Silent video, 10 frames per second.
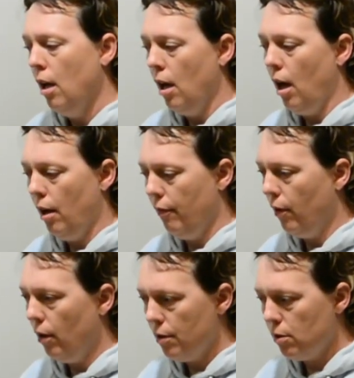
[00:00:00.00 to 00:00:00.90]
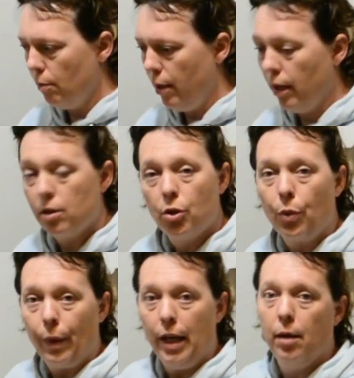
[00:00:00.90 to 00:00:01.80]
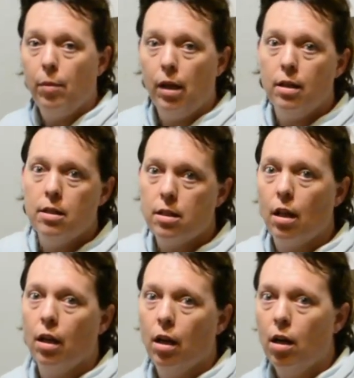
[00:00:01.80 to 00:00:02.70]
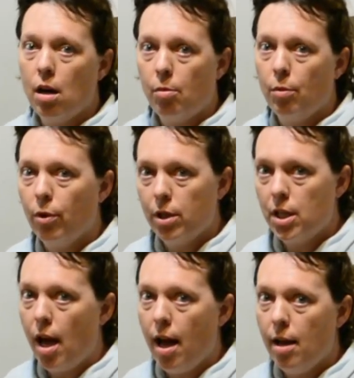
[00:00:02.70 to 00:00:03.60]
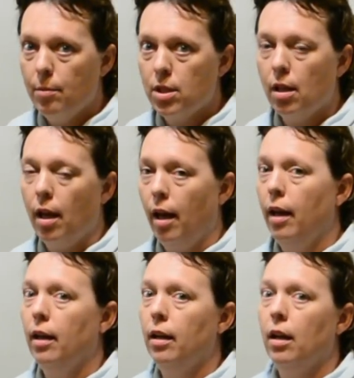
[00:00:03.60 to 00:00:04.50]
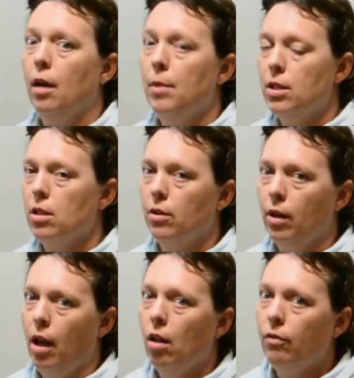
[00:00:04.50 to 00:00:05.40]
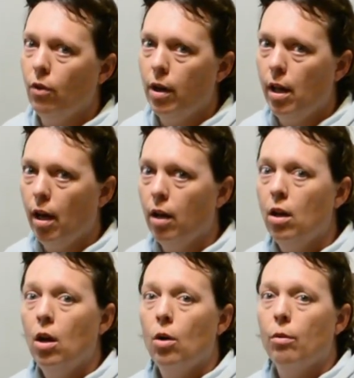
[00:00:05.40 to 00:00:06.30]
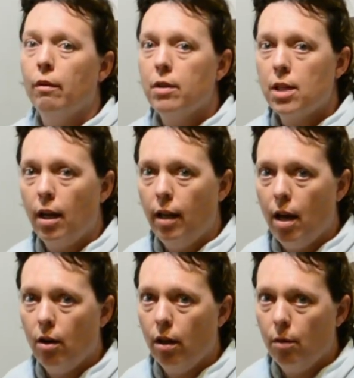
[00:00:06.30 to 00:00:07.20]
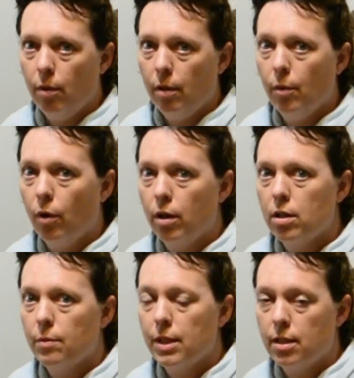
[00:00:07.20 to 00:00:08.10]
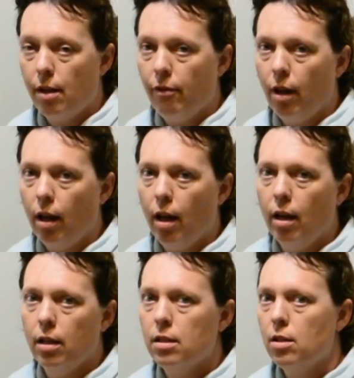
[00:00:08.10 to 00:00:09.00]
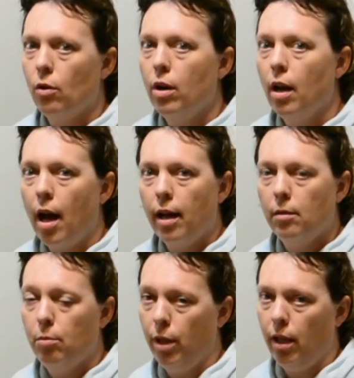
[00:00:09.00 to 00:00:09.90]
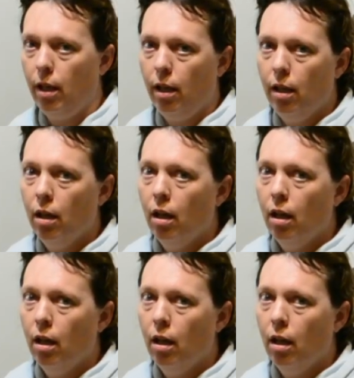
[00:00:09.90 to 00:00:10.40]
I've also picked green beans a couple more times, and I'm in Southern California, Riverside County to be more specific, and it's zone 9B.